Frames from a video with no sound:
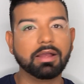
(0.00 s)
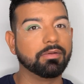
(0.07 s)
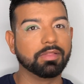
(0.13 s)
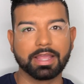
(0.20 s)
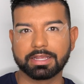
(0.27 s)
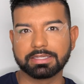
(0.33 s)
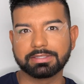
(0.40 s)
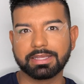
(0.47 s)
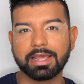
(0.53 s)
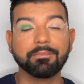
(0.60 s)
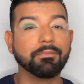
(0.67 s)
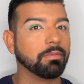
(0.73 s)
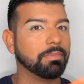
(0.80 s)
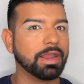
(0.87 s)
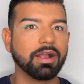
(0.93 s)
Like I said,
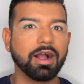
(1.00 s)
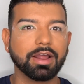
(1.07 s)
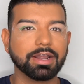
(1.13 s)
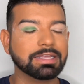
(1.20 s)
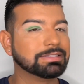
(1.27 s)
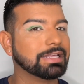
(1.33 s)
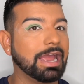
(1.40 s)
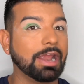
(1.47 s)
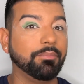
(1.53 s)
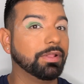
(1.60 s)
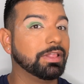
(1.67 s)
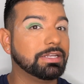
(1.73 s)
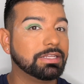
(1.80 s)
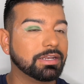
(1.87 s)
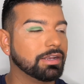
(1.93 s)
we're being honest, I
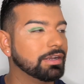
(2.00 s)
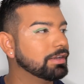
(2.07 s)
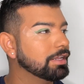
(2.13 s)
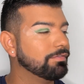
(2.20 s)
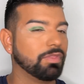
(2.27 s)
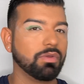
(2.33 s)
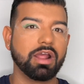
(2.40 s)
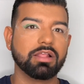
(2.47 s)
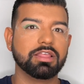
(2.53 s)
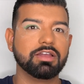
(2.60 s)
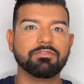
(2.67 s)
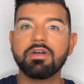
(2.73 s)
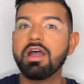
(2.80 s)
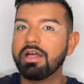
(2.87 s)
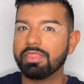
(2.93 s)
really didn't, even though I
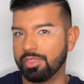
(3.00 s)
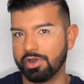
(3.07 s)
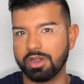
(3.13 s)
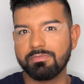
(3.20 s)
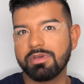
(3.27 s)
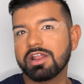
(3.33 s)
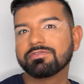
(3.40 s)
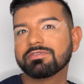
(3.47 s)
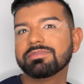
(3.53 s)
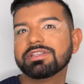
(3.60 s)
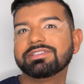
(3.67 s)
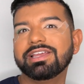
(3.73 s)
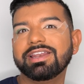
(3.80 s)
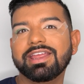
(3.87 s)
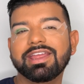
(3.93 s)
live 30 minutes from the
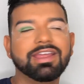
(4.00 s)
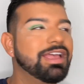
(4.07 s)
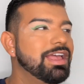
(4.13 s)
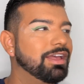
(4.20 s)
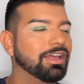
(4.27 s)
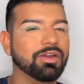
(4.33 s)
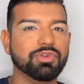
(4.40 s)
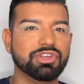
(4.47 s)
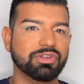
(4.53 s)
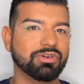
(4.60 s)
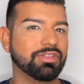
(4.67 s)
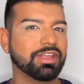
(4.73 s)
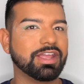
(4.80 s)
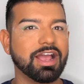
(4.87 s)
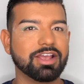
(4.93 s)
city, and when you go
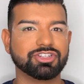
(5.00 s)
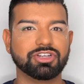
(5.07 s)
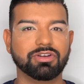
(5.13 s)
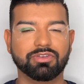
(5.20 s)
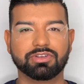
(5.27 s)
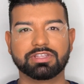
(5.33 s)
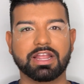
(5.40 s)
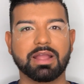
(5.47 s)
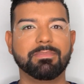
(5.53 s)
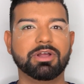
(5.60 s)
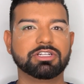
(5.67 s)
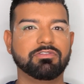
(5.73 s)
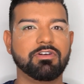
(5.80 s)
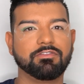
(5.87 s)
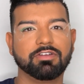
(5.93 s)
to the cast show, there's like a
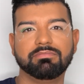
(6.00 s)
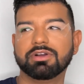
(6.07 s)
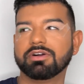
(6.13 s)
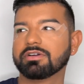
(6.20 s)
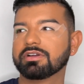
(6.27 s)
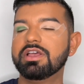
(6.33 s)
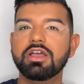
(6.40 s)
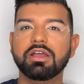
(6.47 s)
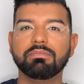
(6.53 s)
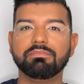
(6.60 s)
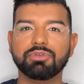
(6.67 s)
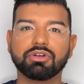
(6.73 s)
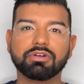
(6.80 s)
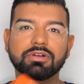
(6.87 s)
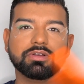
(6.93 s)
bunch of Harvey Milk
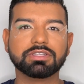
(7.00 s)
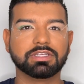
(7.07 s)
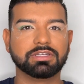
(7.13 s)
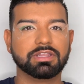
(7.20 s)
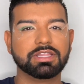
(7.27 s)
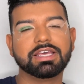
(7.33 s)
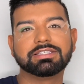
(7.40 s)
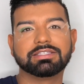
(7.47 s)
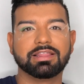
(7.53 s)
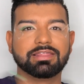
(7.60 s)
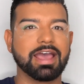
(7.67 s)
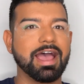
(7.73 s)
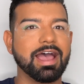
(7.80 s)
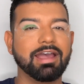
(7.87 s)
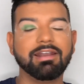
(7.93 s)
murals and this and
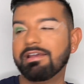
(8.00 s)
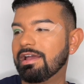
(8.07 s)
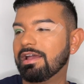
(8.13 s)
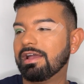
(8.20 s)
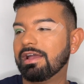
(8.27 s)
that.